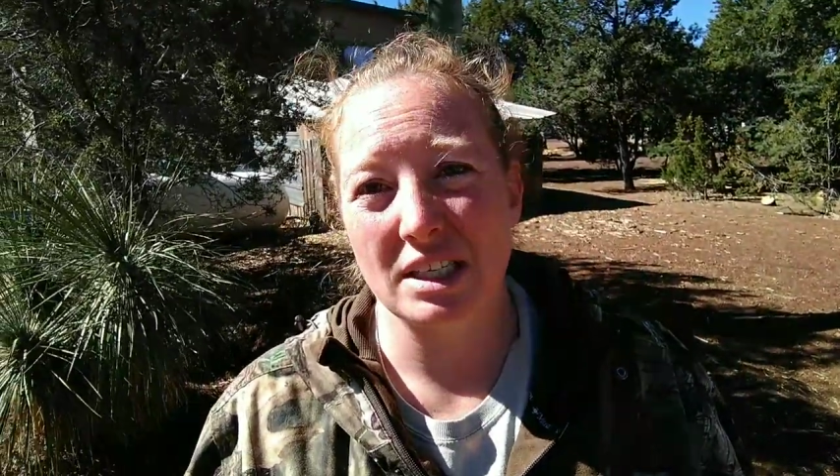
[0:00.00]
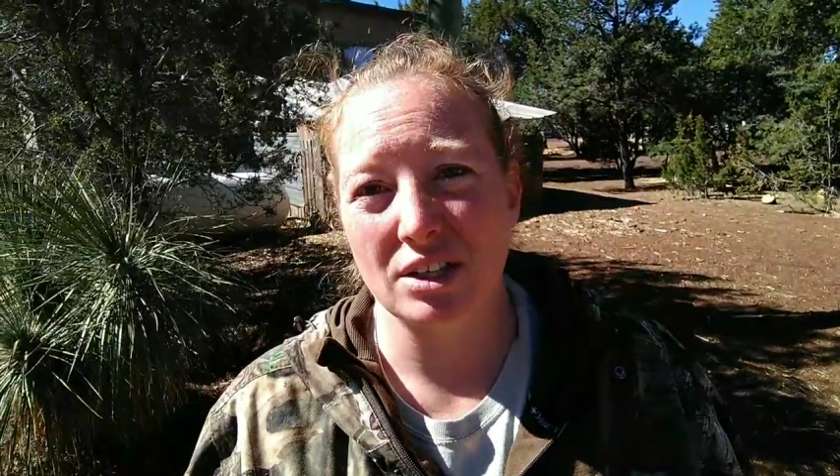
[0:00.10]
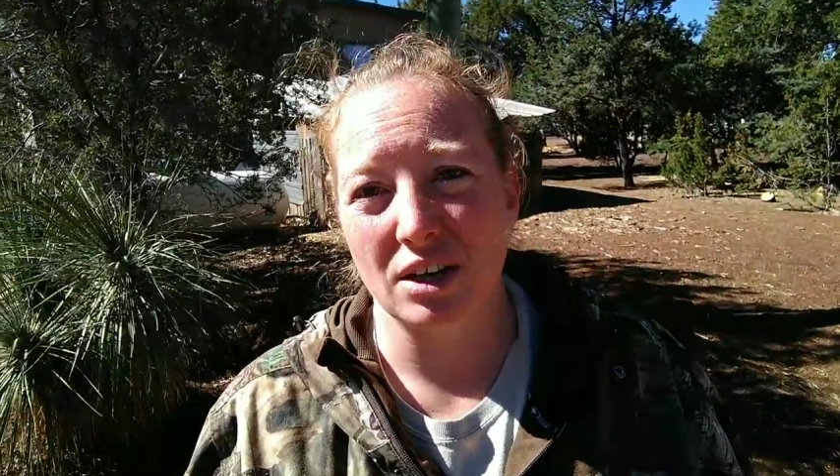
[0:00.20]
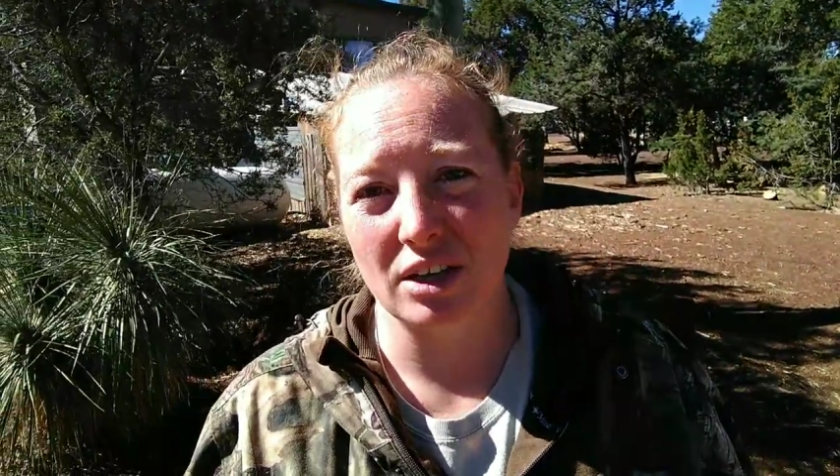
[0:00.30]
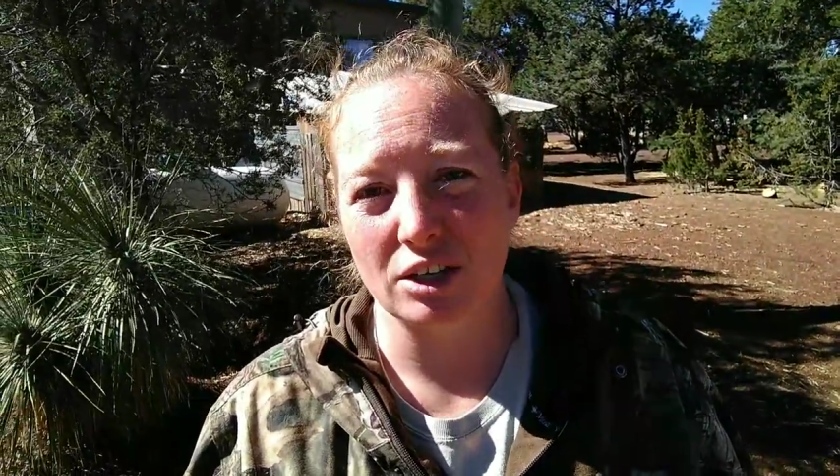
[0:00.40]

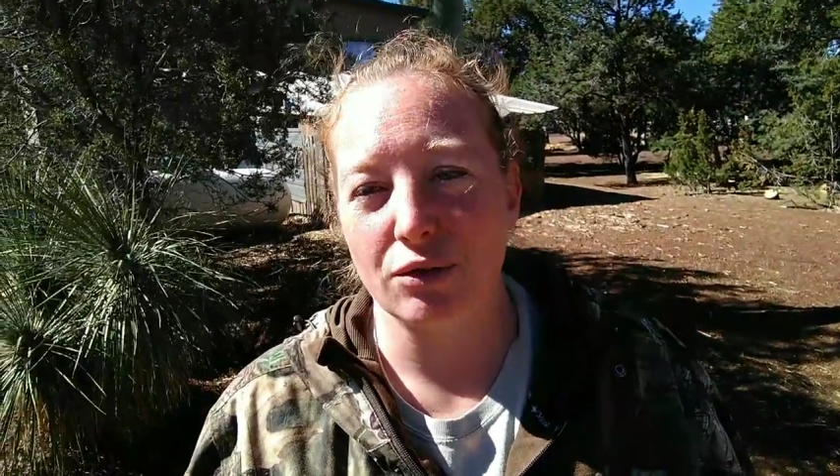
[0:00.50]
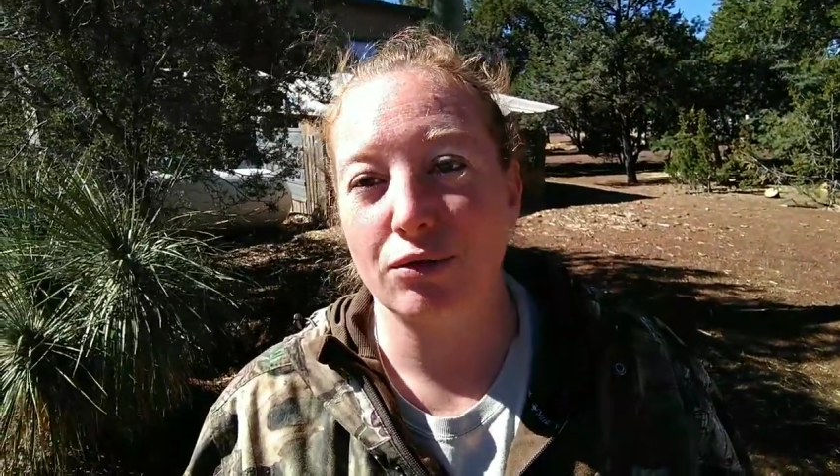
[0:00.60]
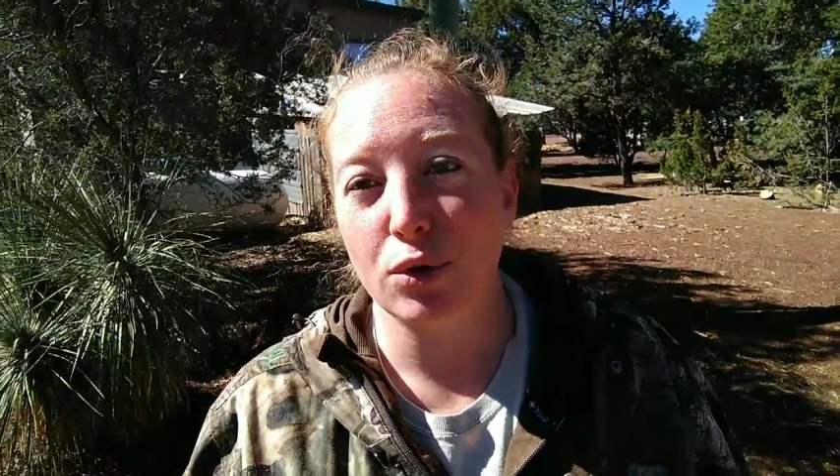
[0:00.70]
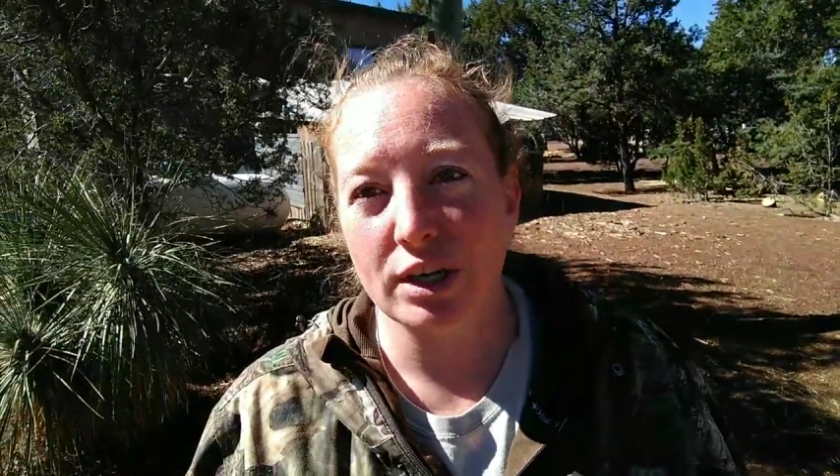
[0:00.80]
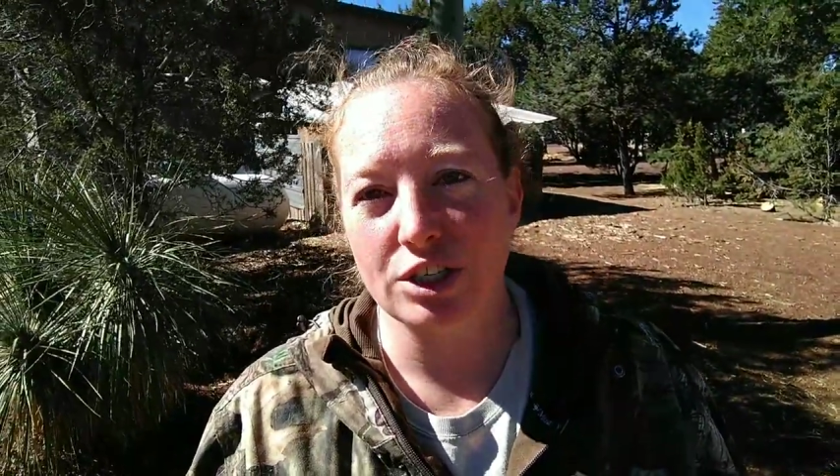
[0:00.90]
starting to
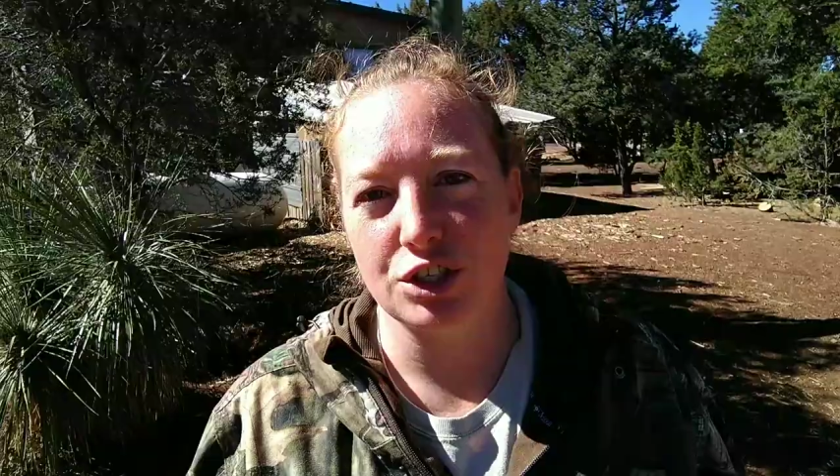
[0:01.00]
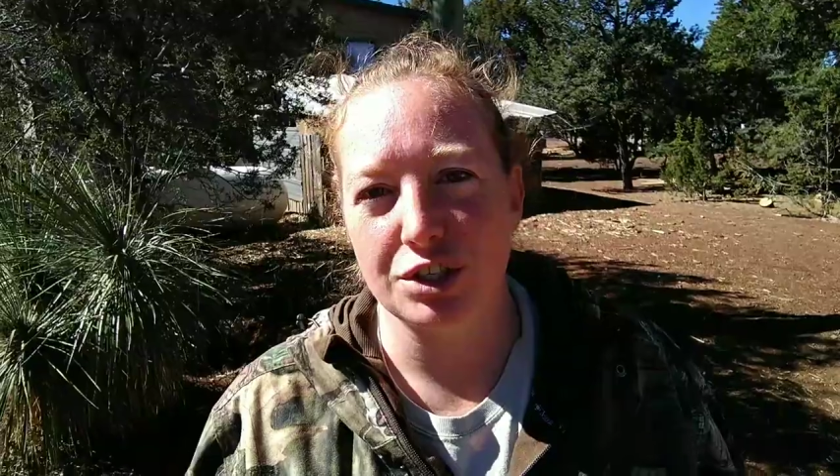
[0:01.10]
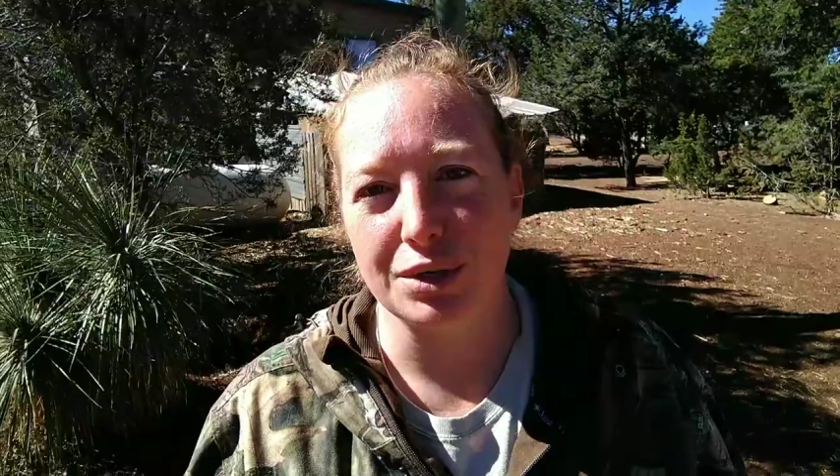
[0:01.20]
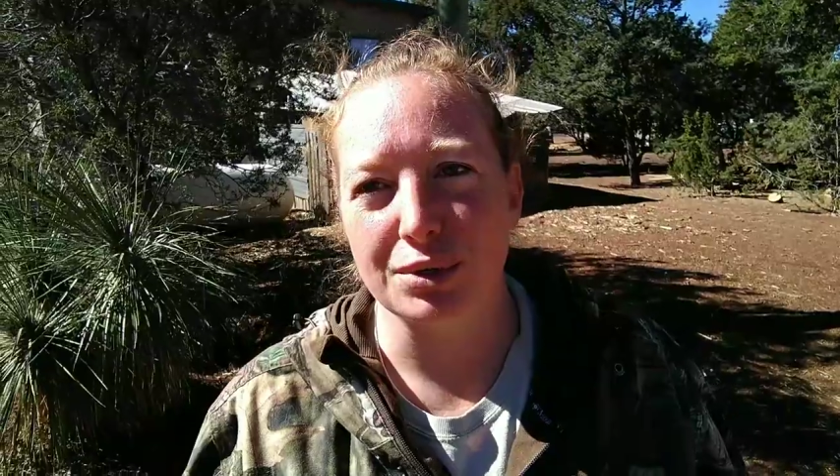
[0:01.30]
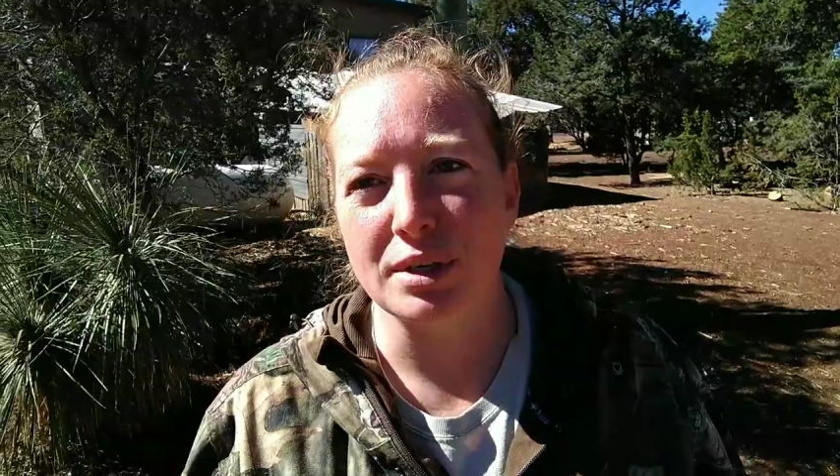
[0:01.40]
forage
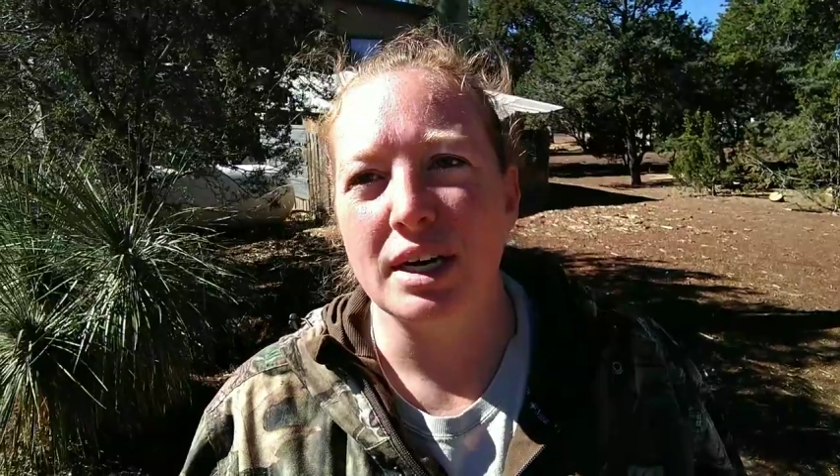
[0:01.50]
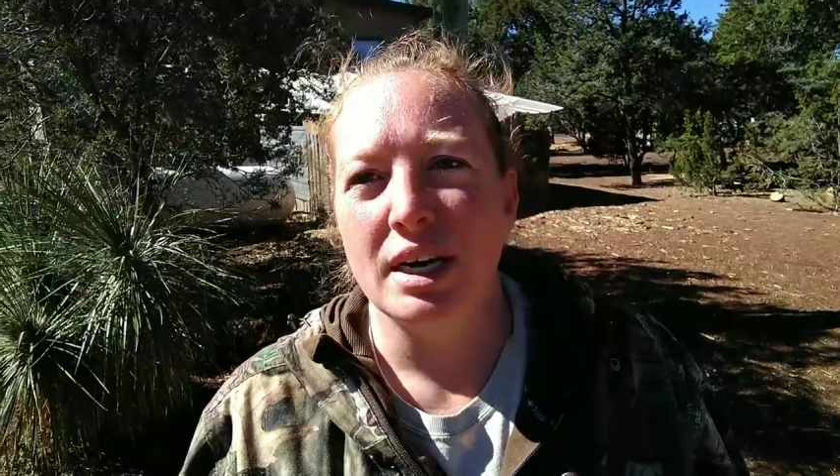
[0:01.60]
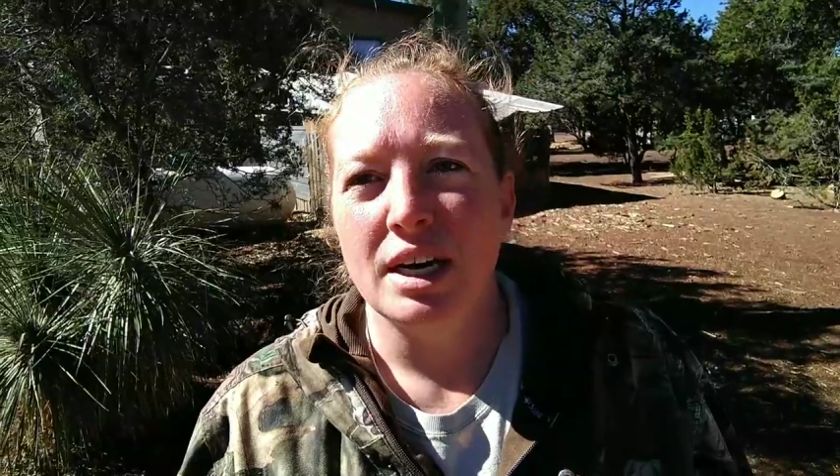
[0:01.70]
soon,